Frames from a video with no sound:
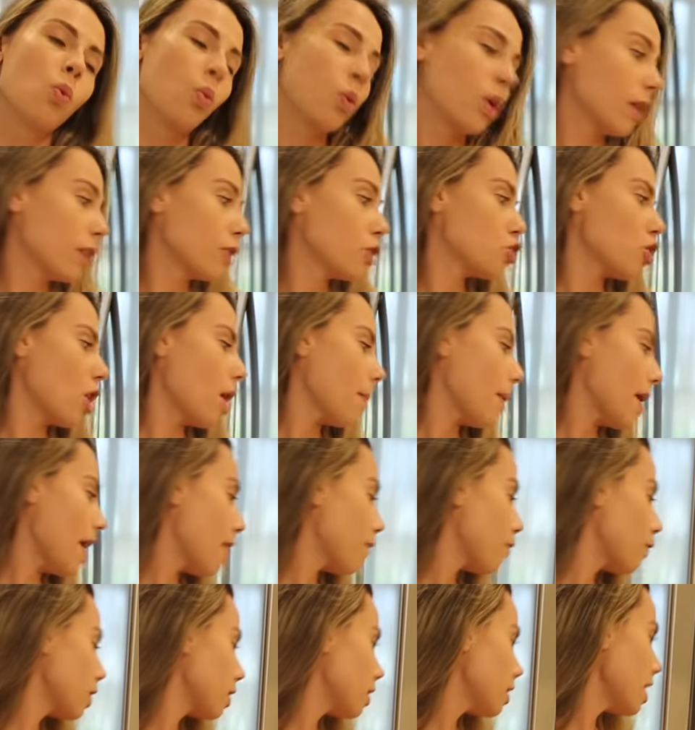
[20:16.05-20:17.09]
We're going to drop
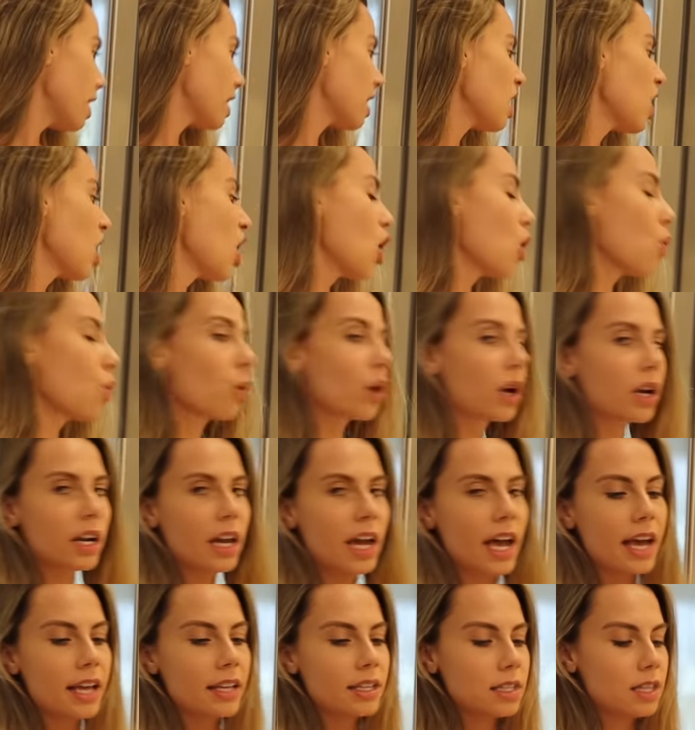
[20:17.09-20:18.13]
everything. We're going to
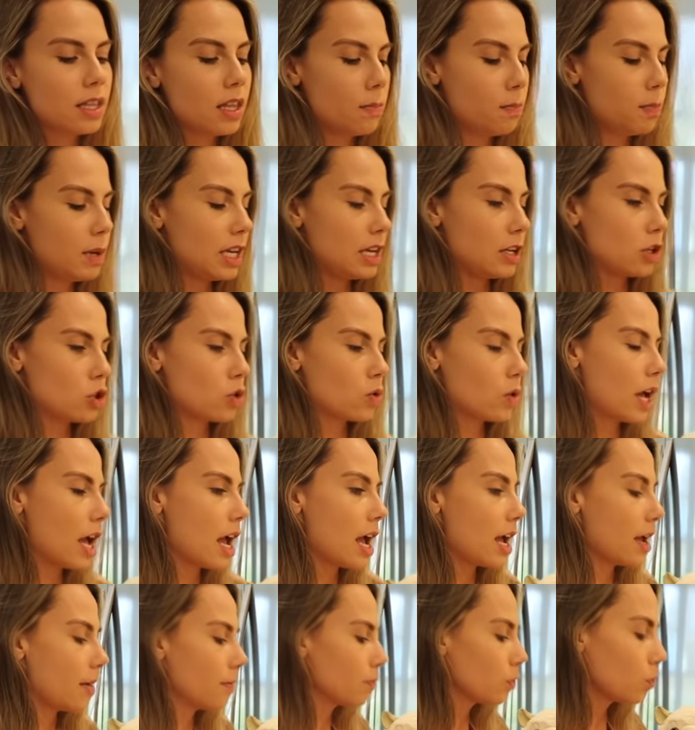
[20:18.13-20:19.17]
head to the beach,
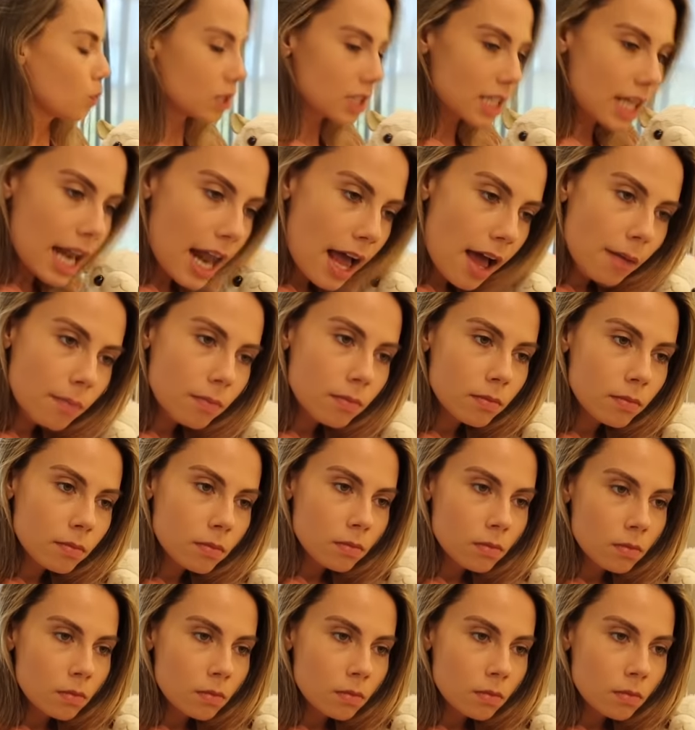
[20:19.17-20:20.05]
okay? What's that, Llama?